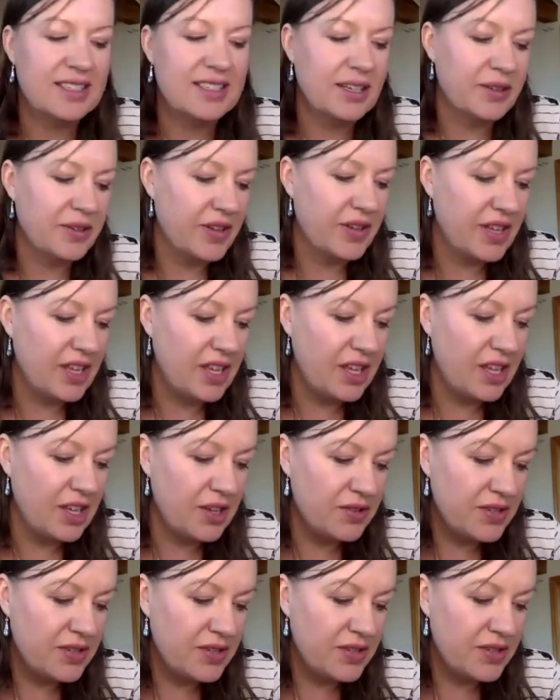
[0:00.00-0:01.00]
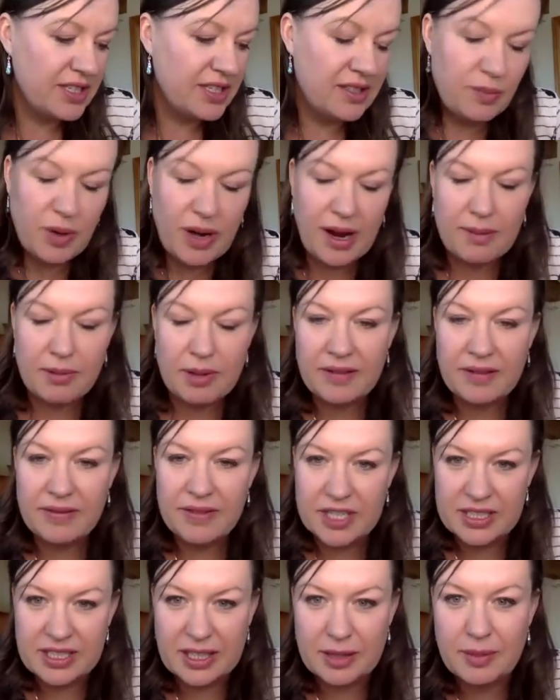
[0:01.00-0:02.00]
so you just probably
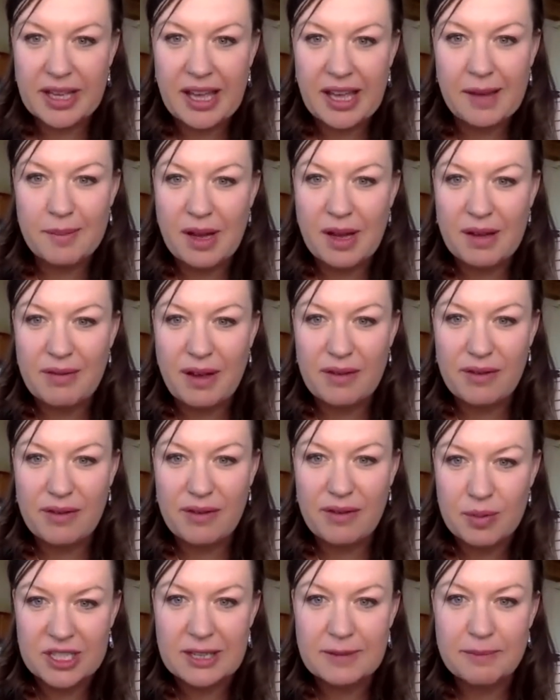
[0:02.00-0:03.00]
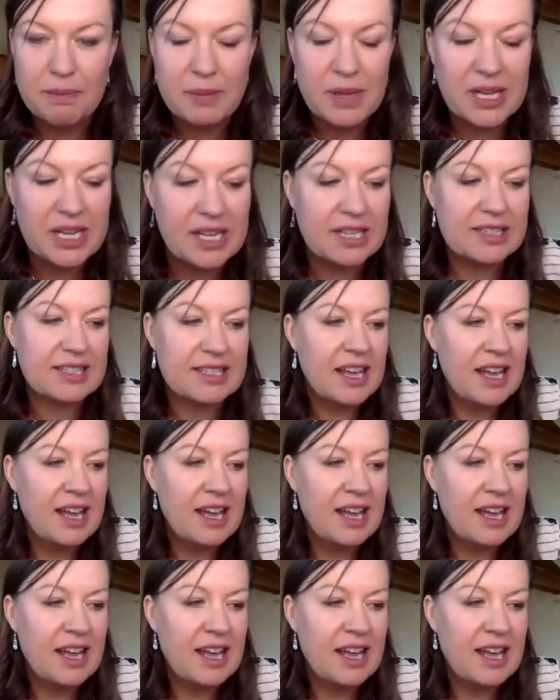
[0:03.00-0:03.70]
officially became my favorite person because